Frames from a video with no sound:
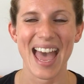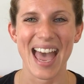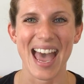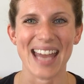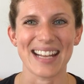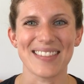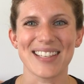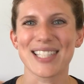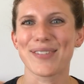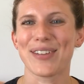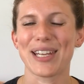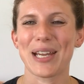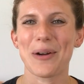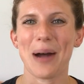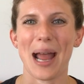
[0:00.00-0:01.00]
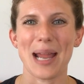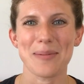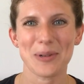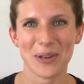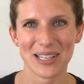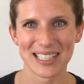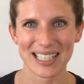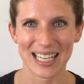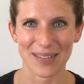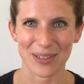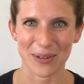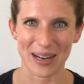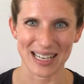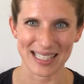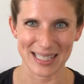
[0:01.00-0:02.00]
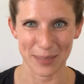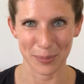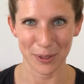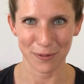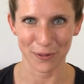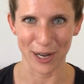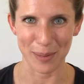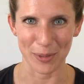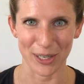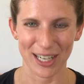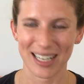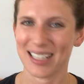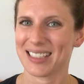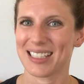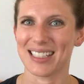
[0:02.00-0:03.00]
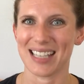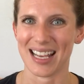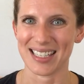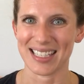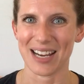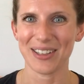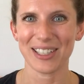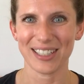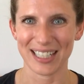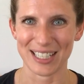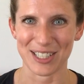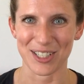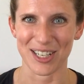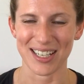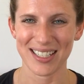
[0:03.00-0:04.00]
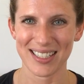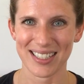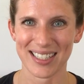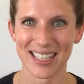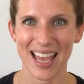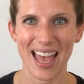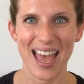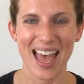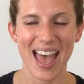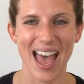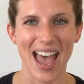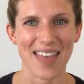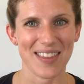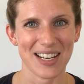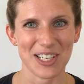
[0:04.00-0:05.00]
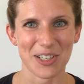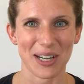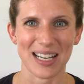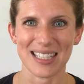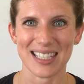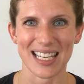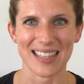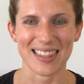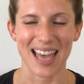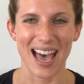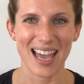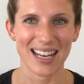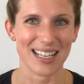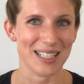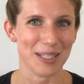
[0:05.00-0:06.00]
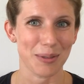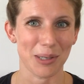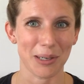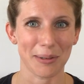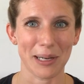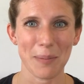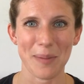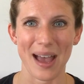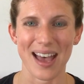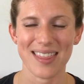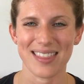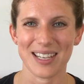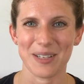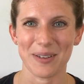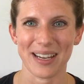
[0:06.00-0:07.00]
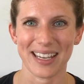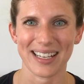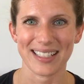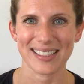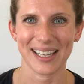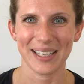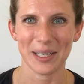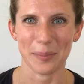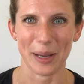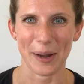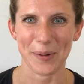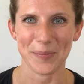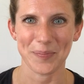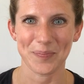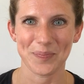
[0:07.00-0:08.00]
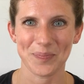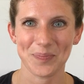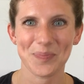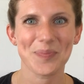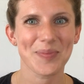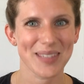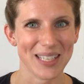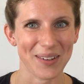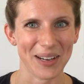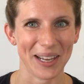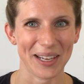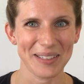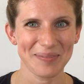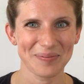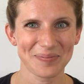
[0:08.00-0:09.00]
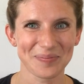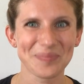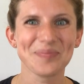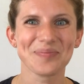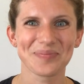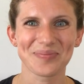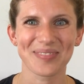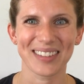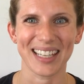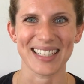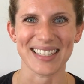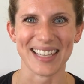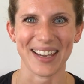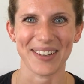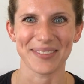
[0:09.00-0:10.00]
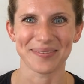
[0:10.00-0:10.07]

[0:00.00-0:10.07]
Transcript: And in this video, I am going to give you a simple framework to test out your interests and then translate that into a career path that you can get excited about. Sound good? Let's go.